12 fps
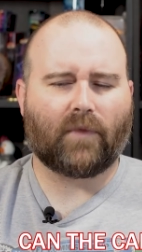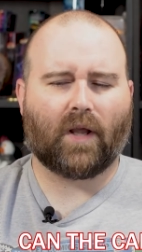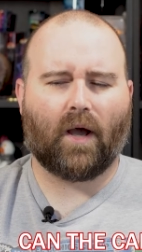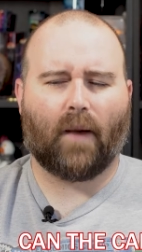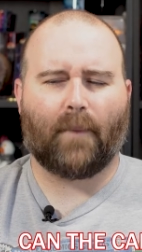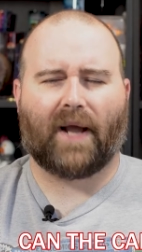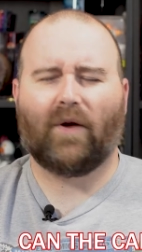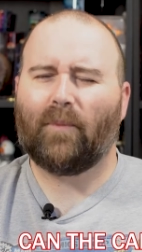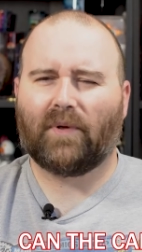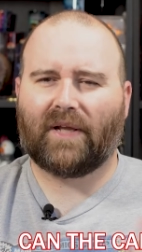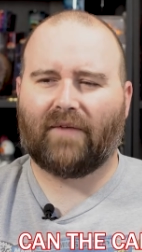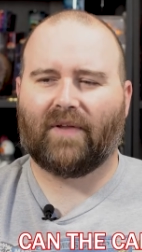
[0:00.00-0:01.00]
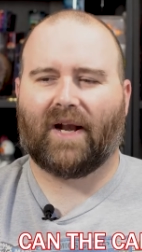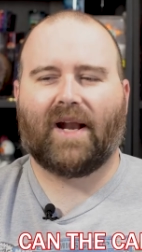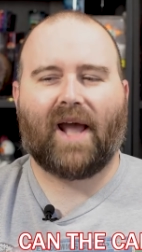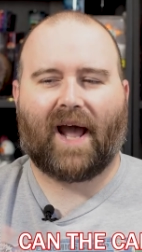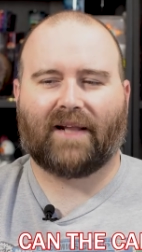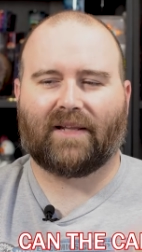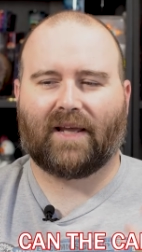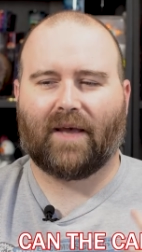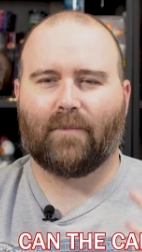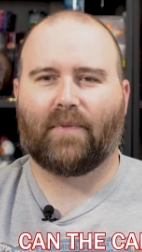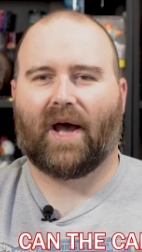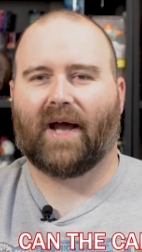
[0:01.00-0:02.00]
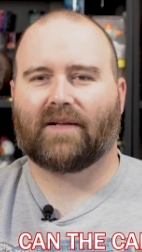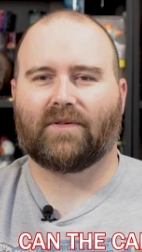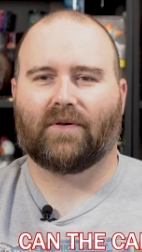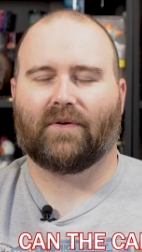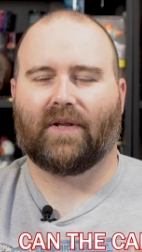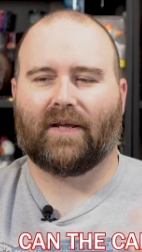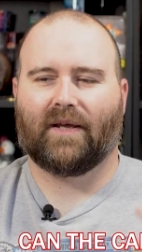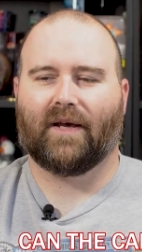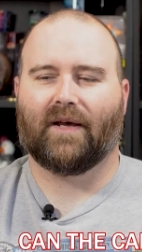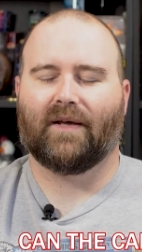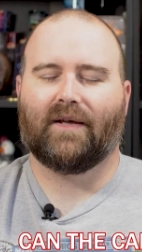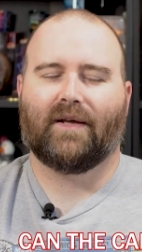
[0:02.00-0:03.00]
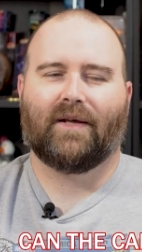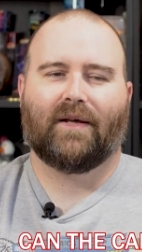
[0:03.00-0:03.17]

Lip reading: I don't believe that it had the impact or the